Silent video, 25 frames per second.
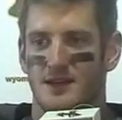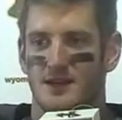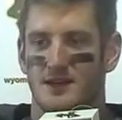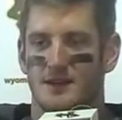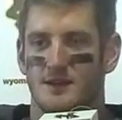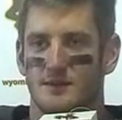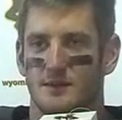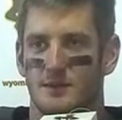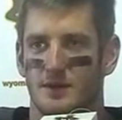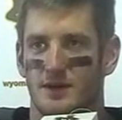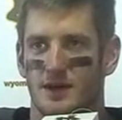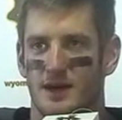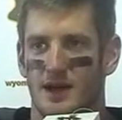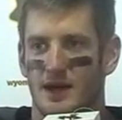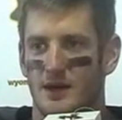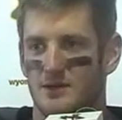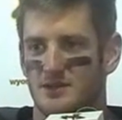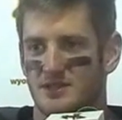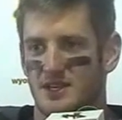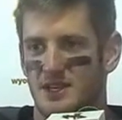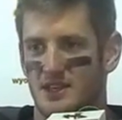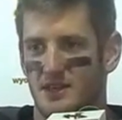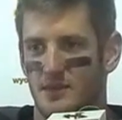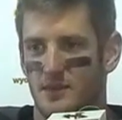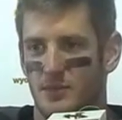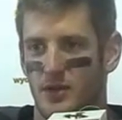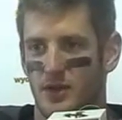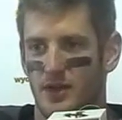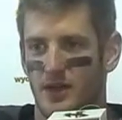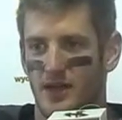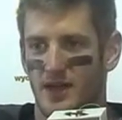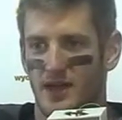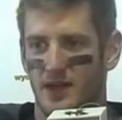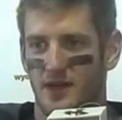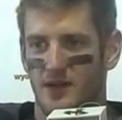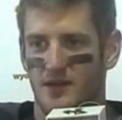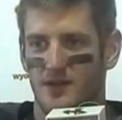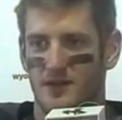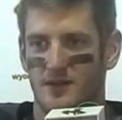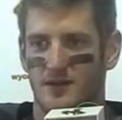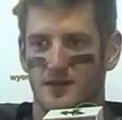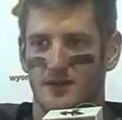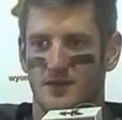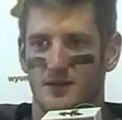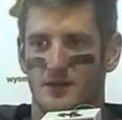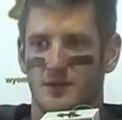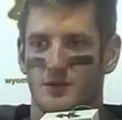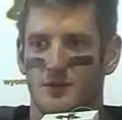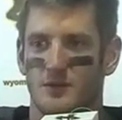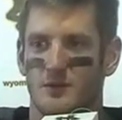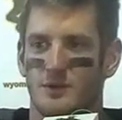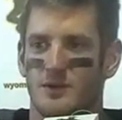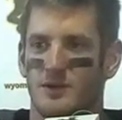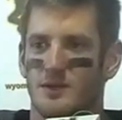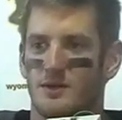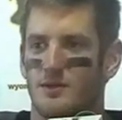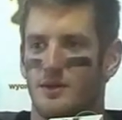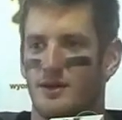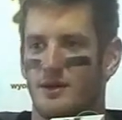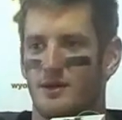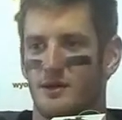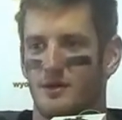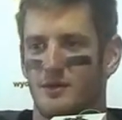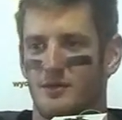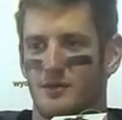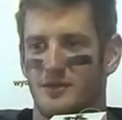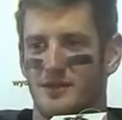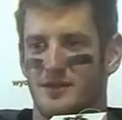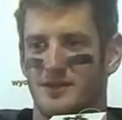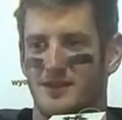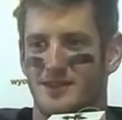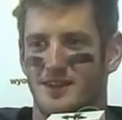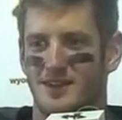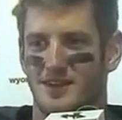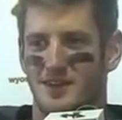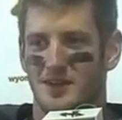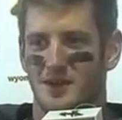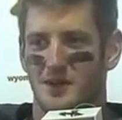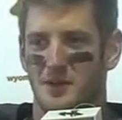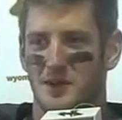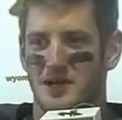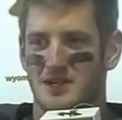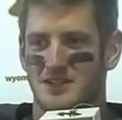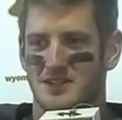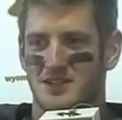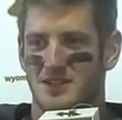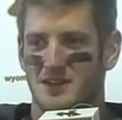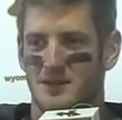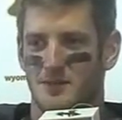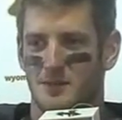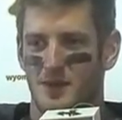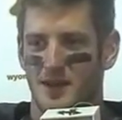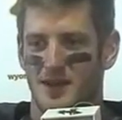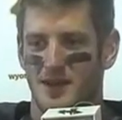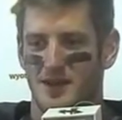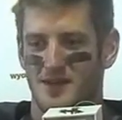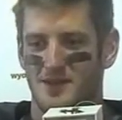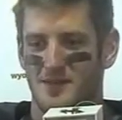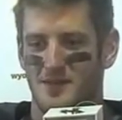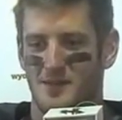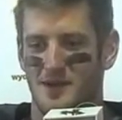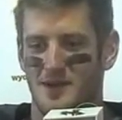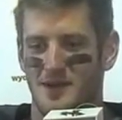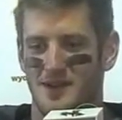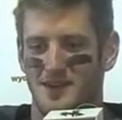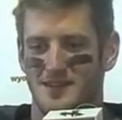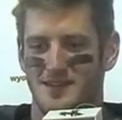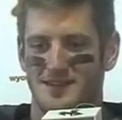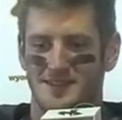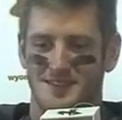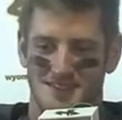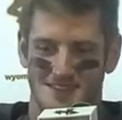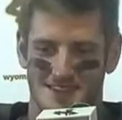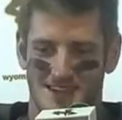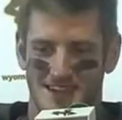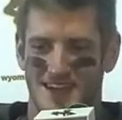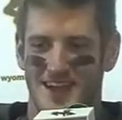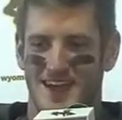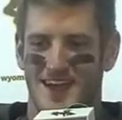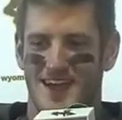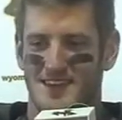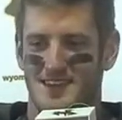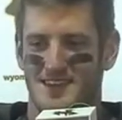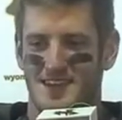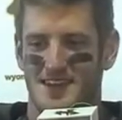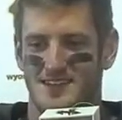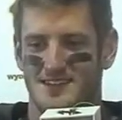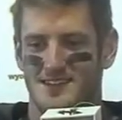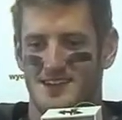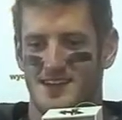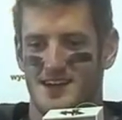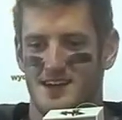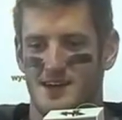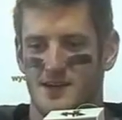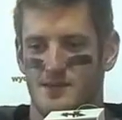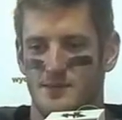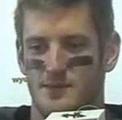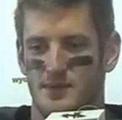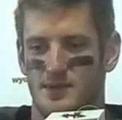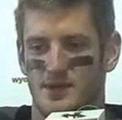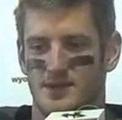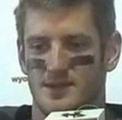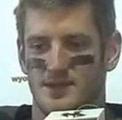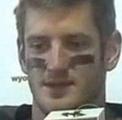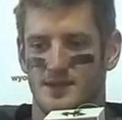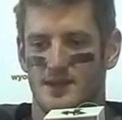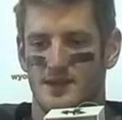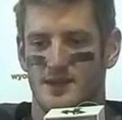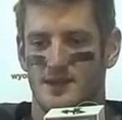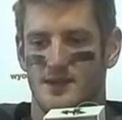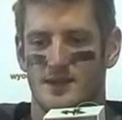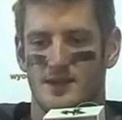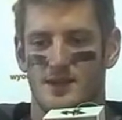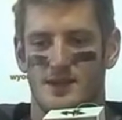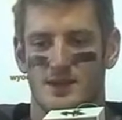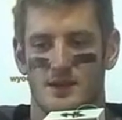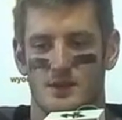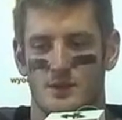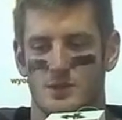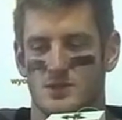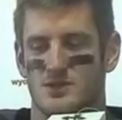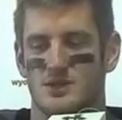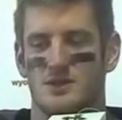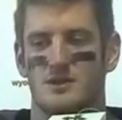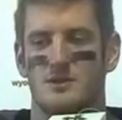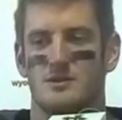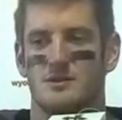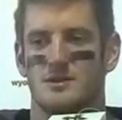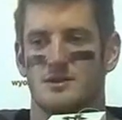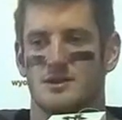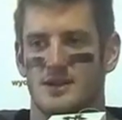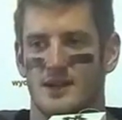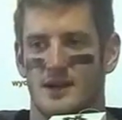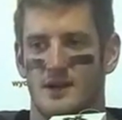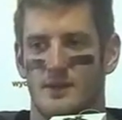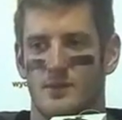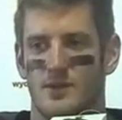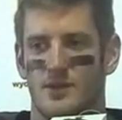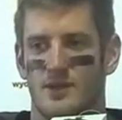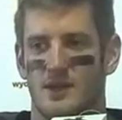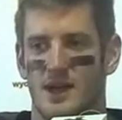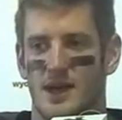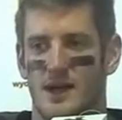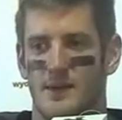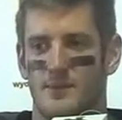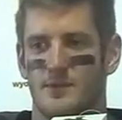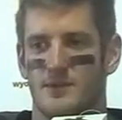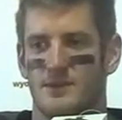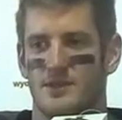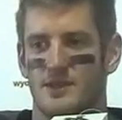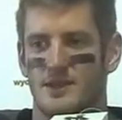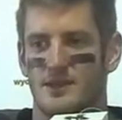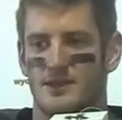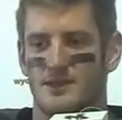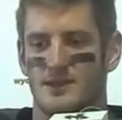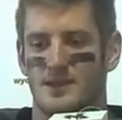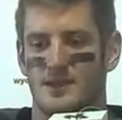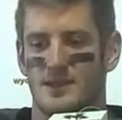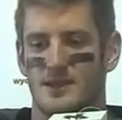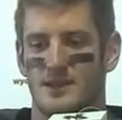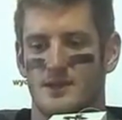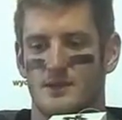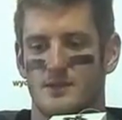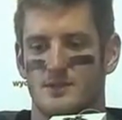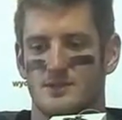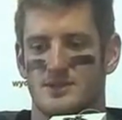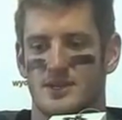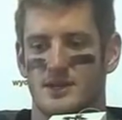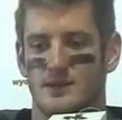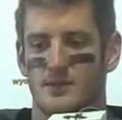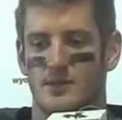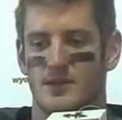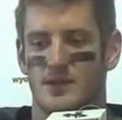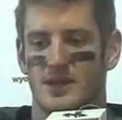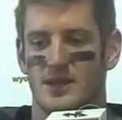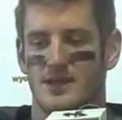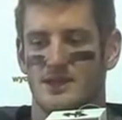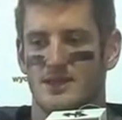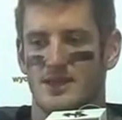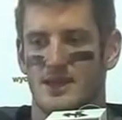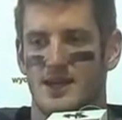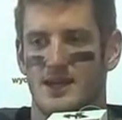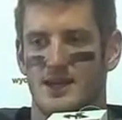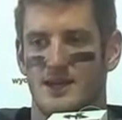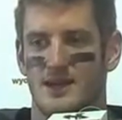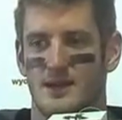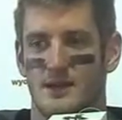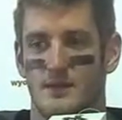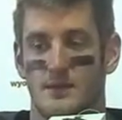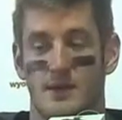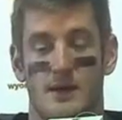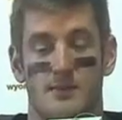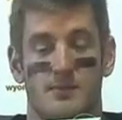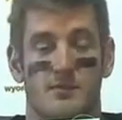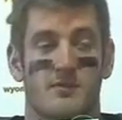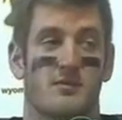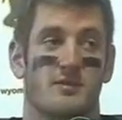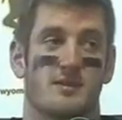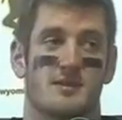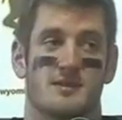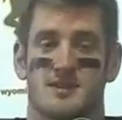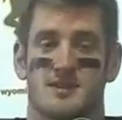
I was getting the play. I couldn't really run over and congratulate him right at that time. But it was huge. I'm really happy that he was able to get that. I'm happy for the team.